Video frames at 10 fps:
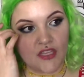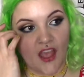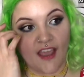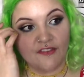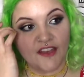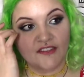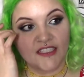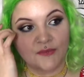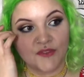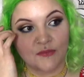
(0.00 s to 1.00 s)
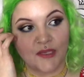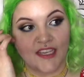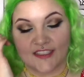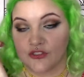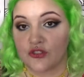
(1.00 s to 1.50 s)
I found him to
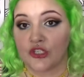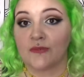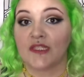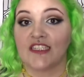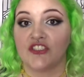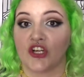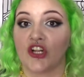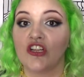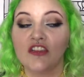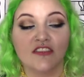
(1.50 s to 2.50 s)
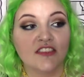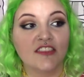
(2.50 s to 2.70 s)
be extremely dull.